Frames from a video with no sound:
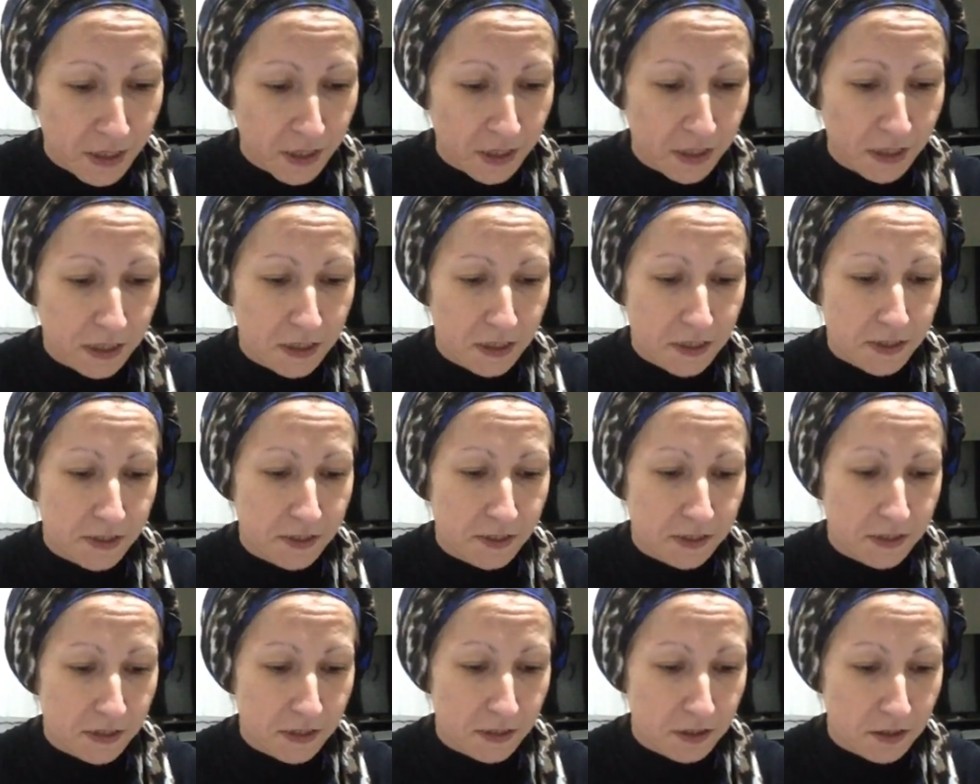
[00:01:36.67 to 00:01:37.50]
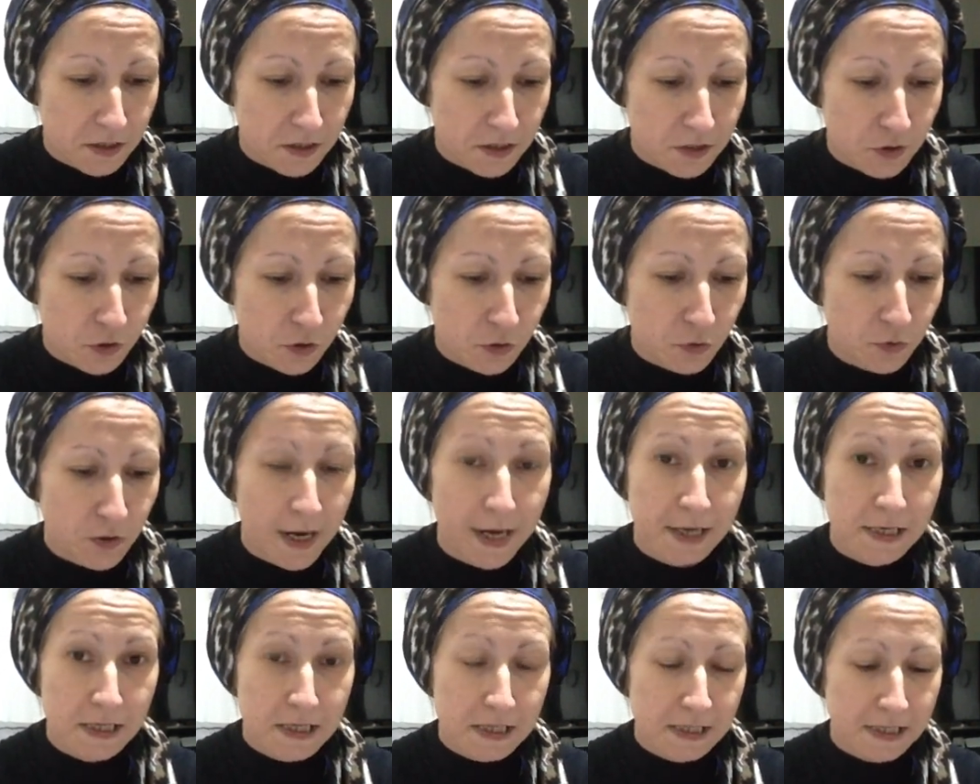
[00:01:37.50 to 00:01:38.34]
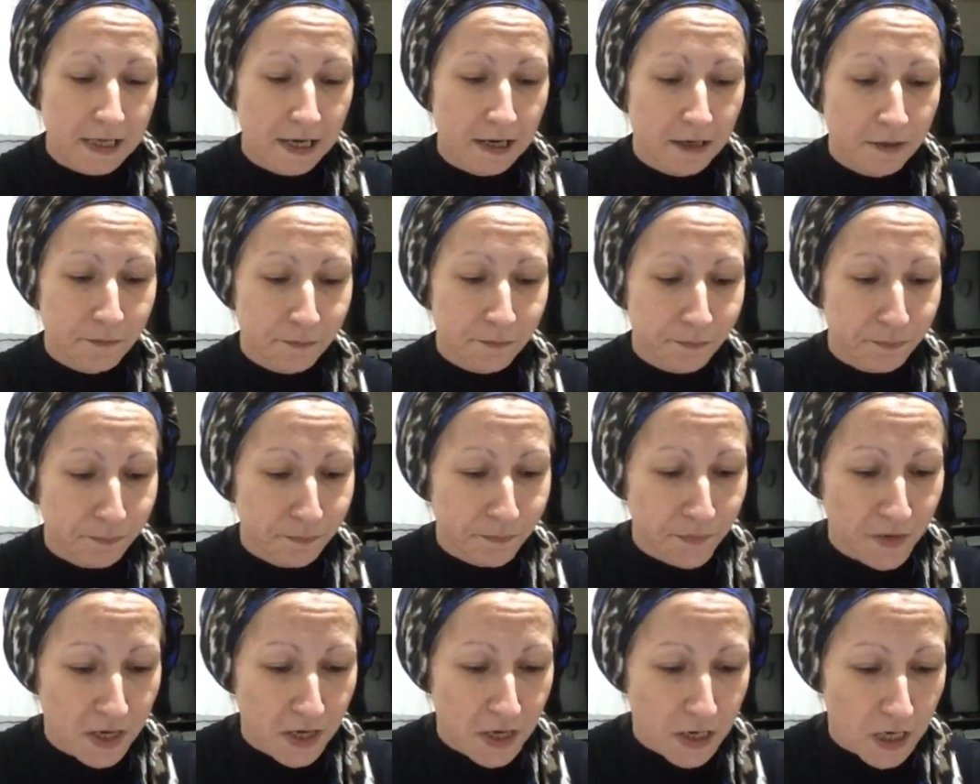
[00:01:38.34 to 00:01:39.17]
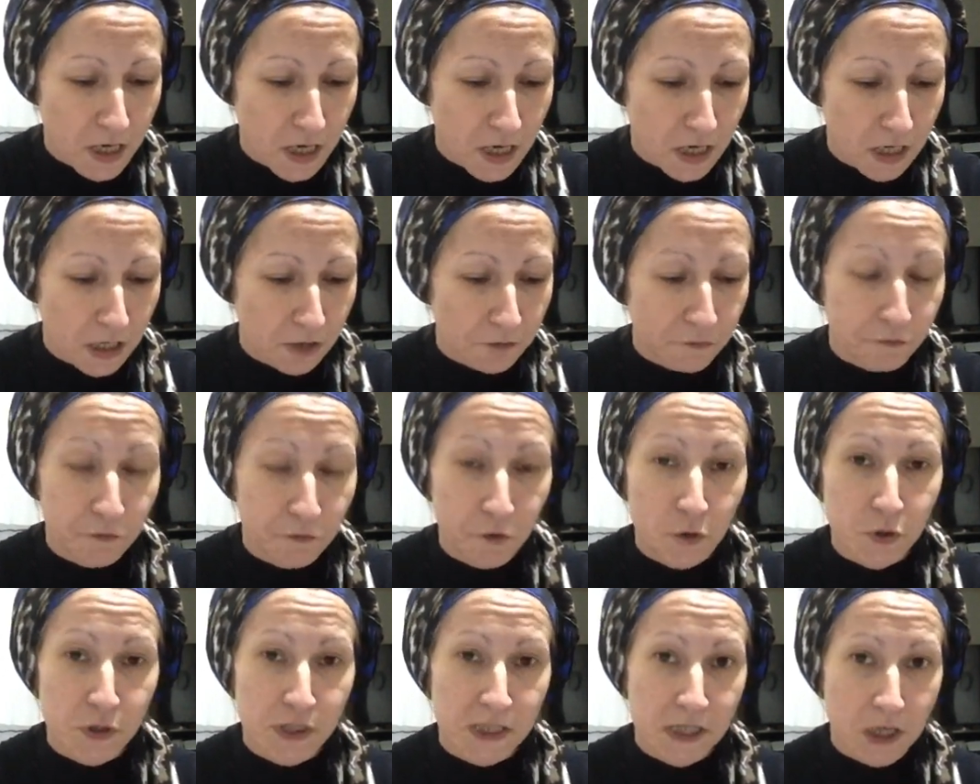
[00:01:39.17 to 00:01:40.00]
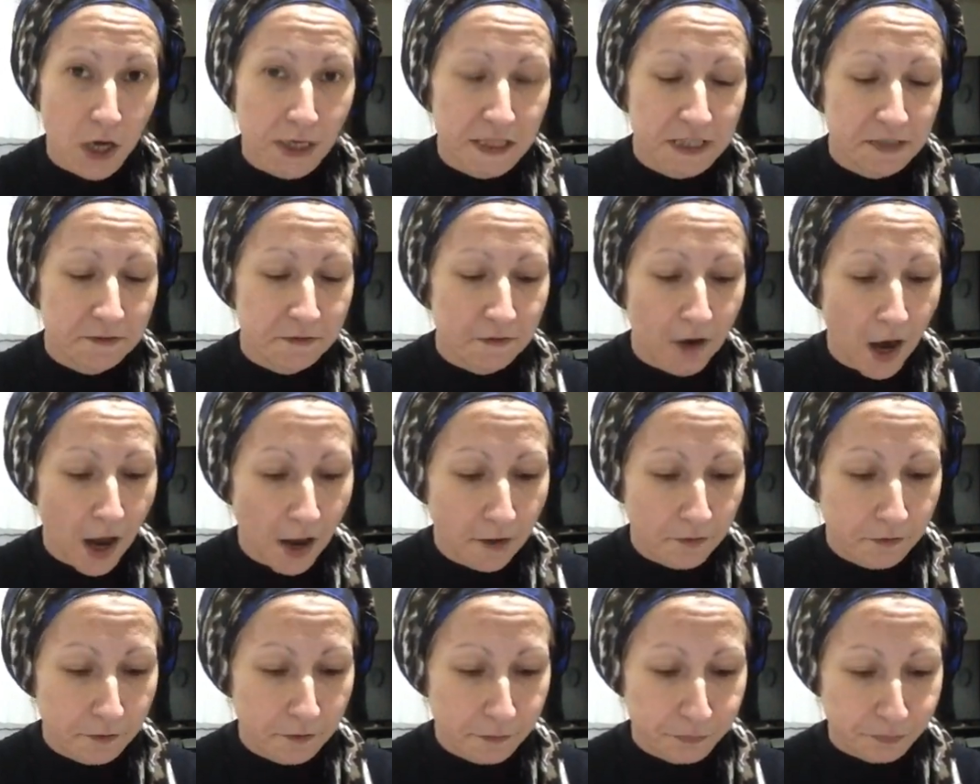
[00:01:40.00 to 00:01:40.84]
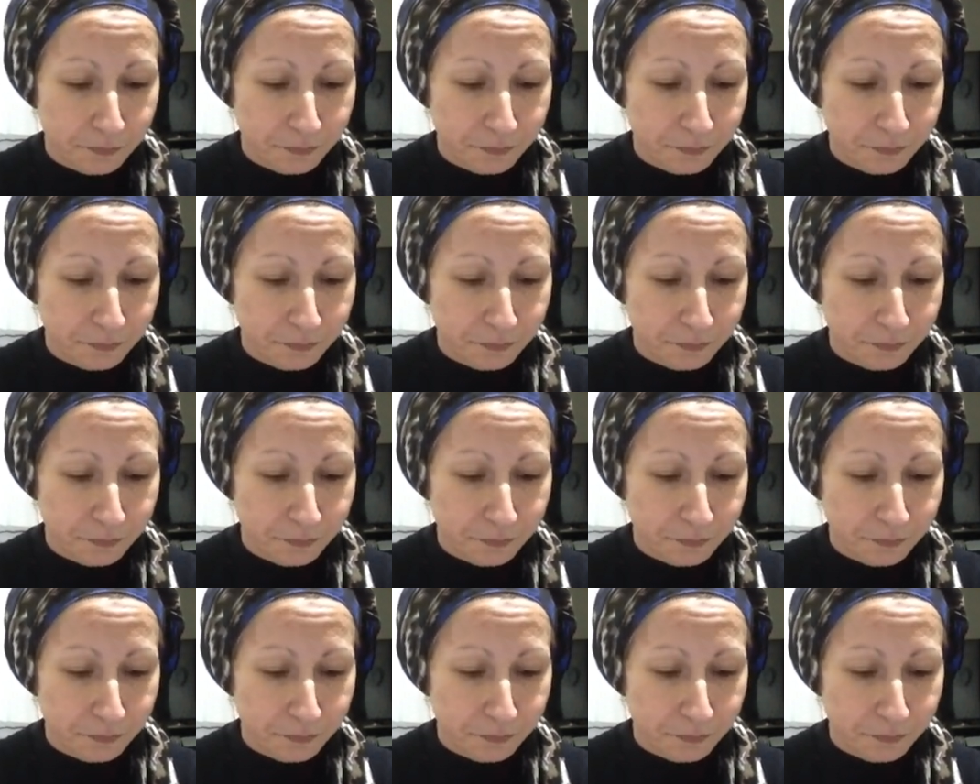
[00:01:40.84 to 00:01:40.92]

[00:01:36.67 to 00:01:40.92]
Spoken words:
It is Surah An-Nisa, verse 95.